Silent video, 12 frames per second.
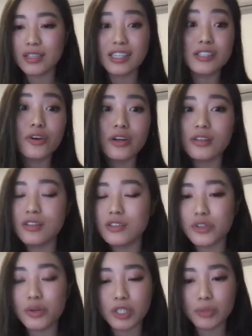and he's gotten
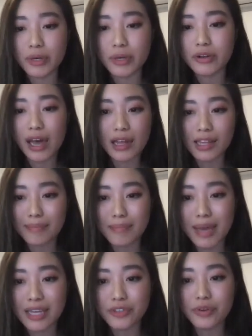so much better at like
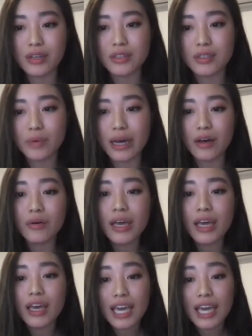Mandarin as well.